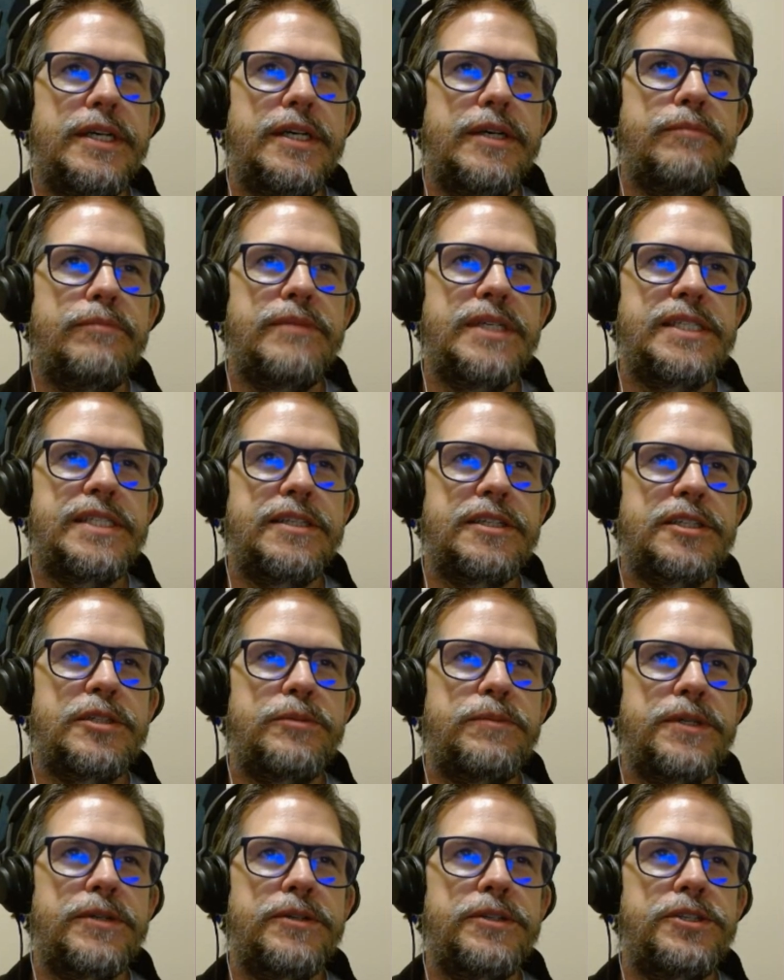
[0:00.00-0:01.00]
mystic
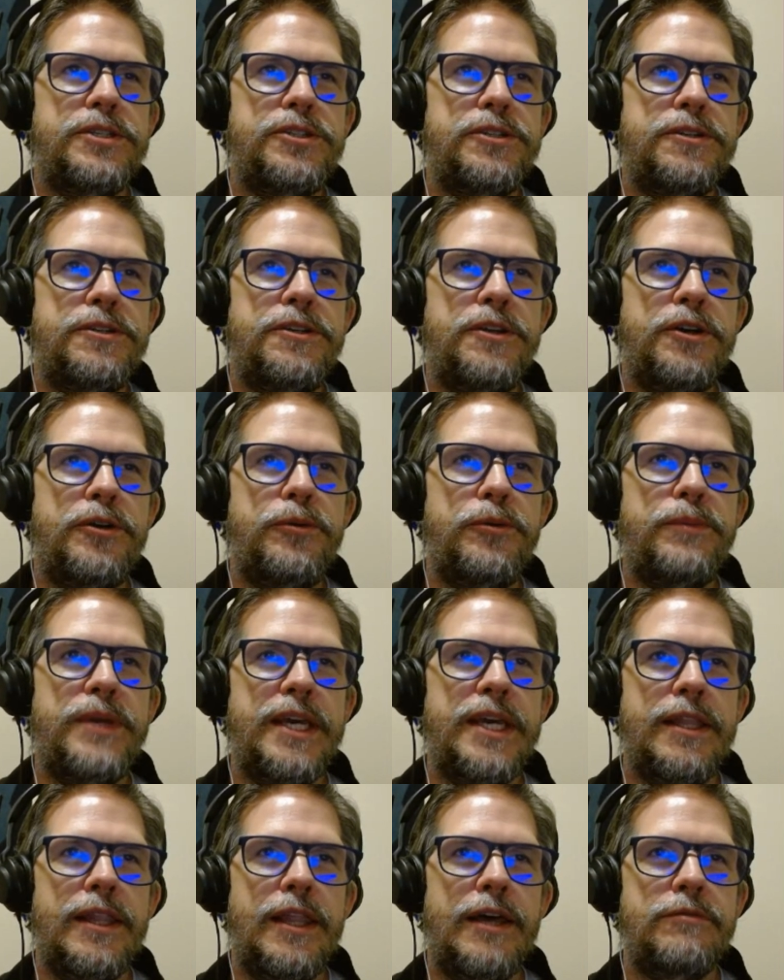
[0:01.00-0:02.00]
spirits should know me
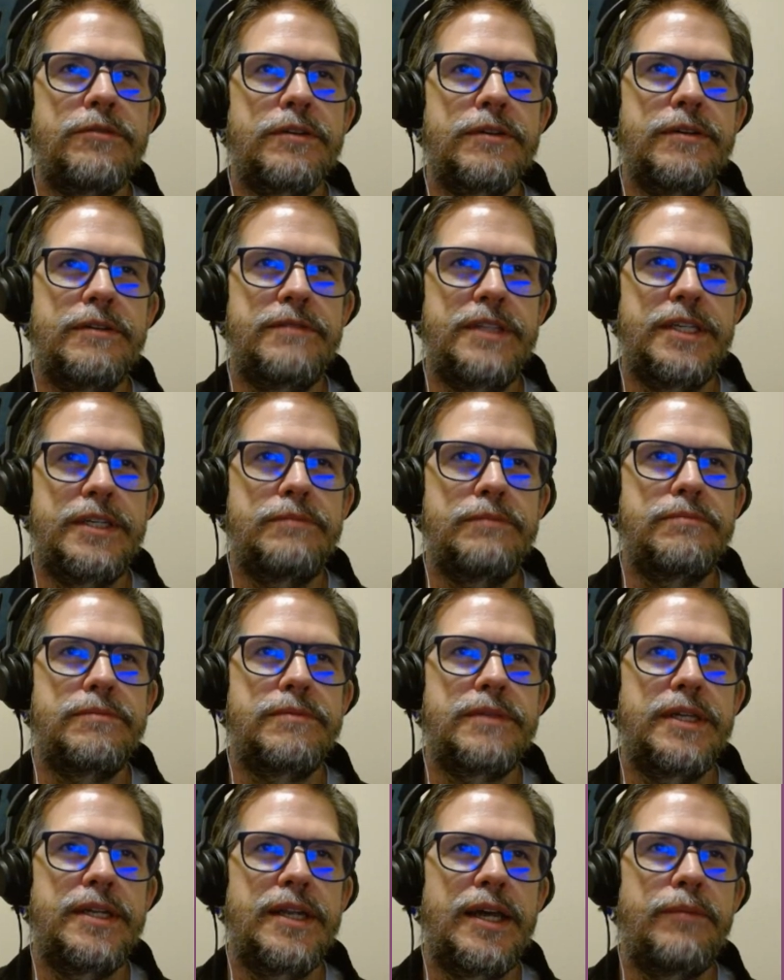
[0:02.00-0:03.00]
a lover of them,
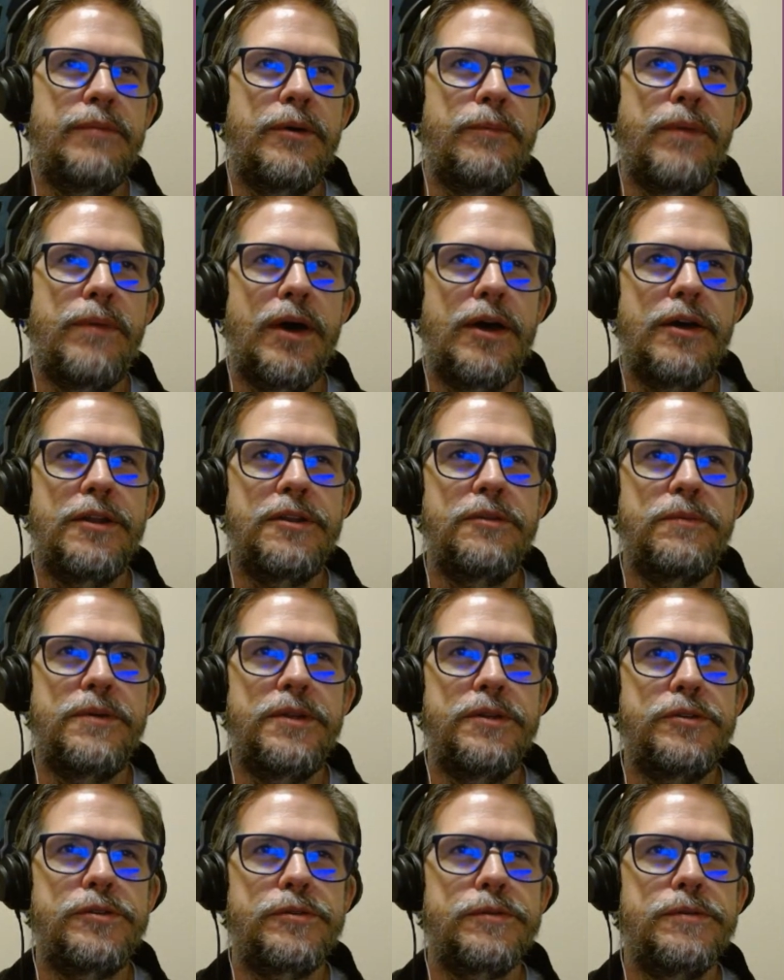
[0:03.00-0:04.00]
that I'm a
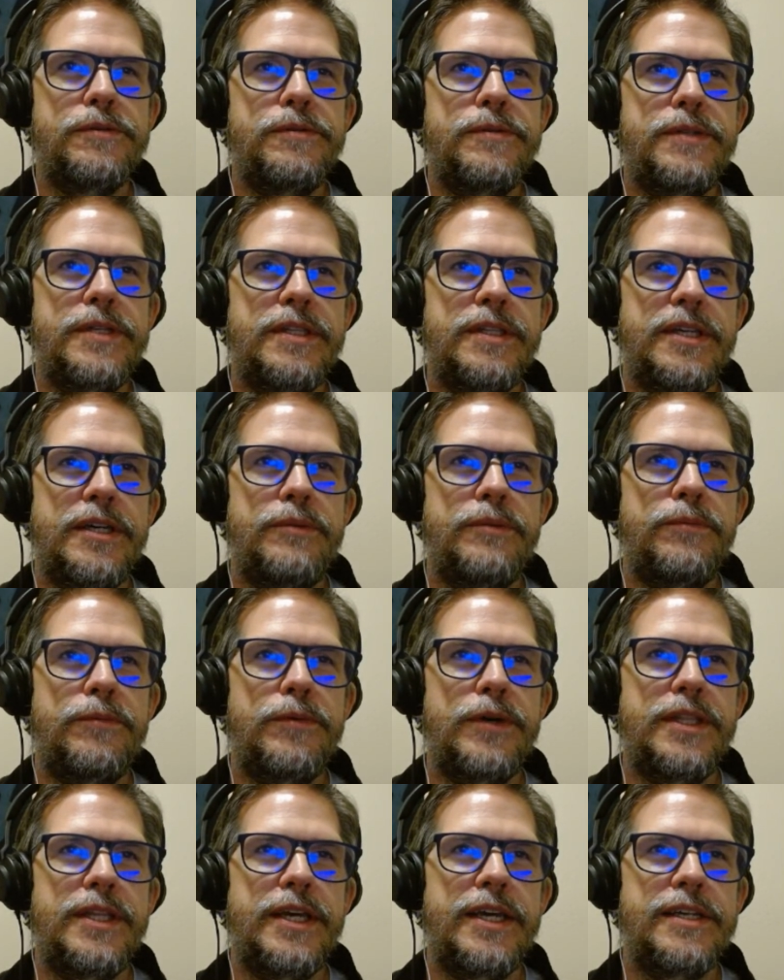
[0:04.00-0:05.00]
bondman true to them,
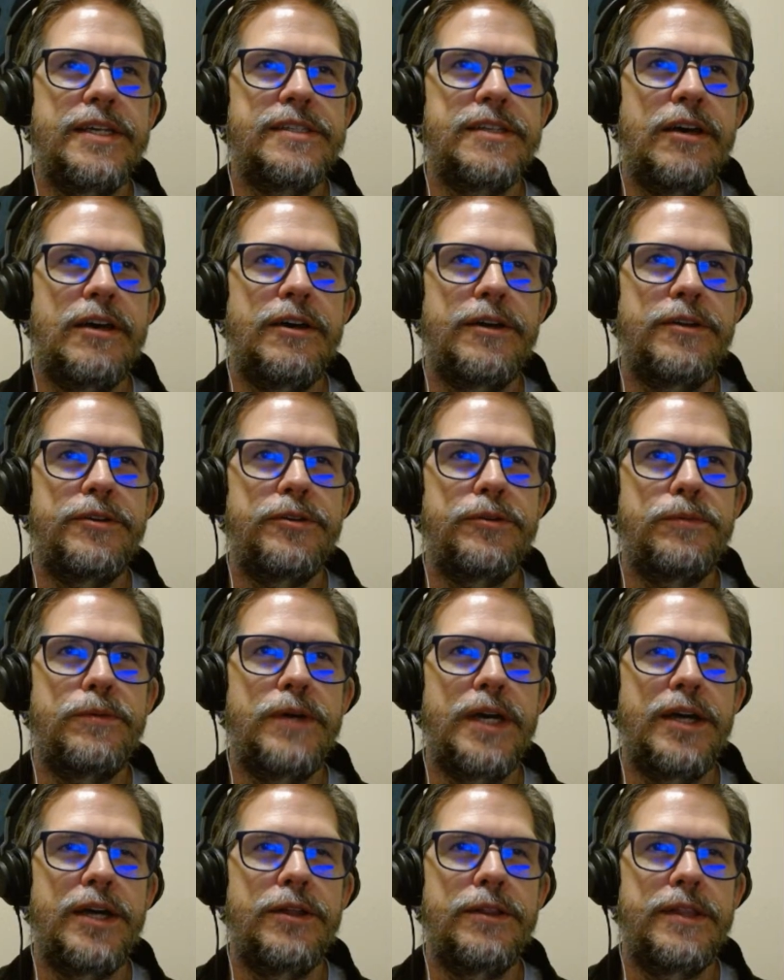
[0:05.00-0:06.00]
one that has honored
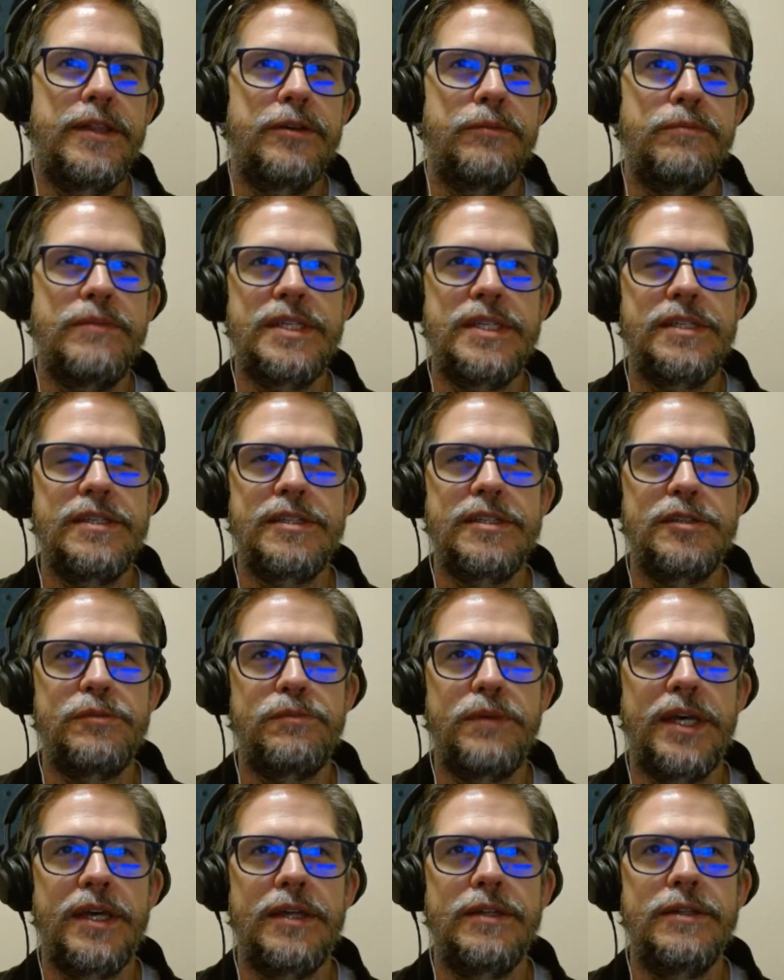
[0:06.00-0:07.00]
well their mystic
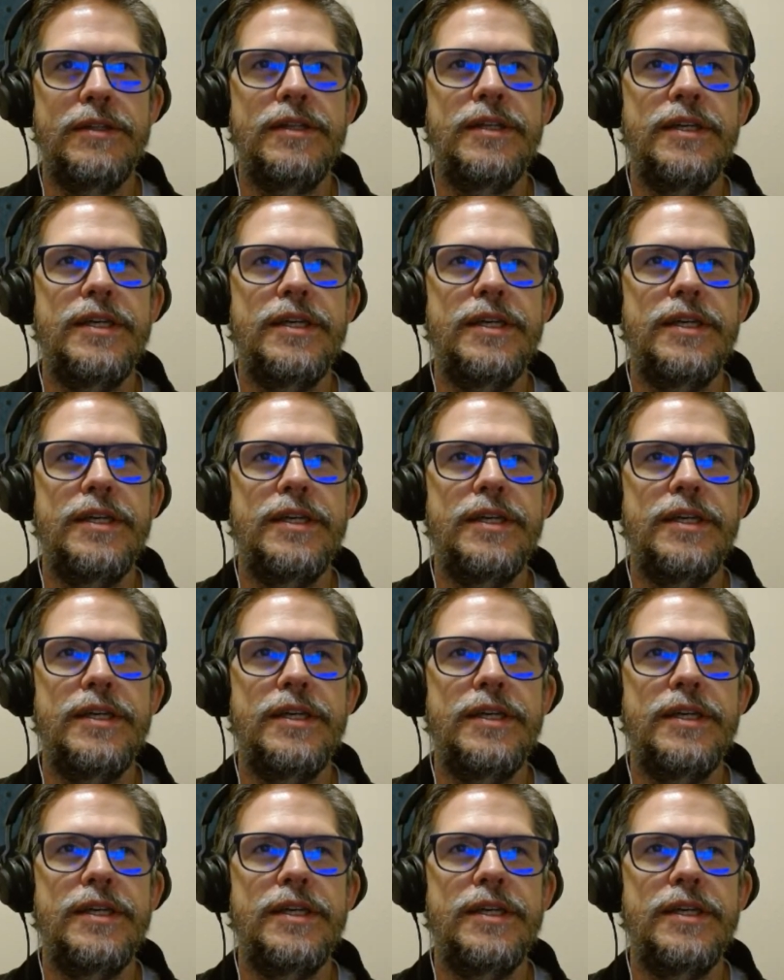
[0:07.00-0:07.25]
spell."